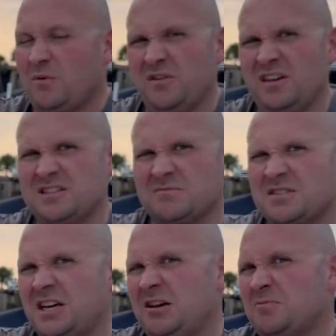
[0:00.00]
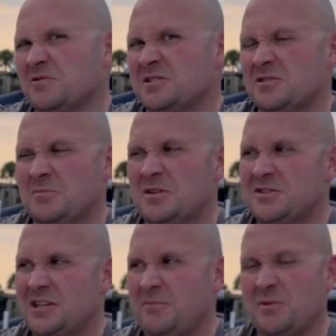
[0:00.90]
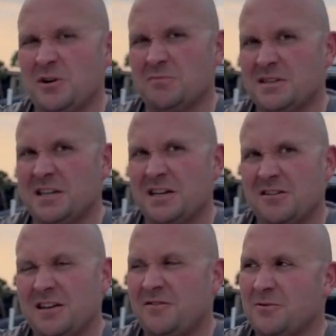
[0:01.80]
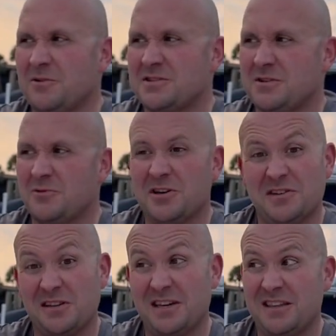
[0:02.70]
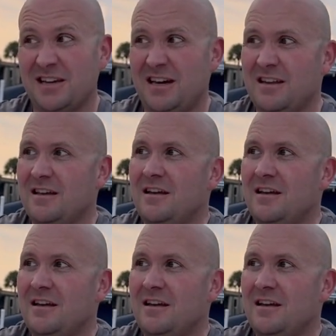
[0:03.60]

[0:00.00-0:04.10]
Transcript: we think some tape or some JB Weld may take care of that for us, so we're gonna delay that.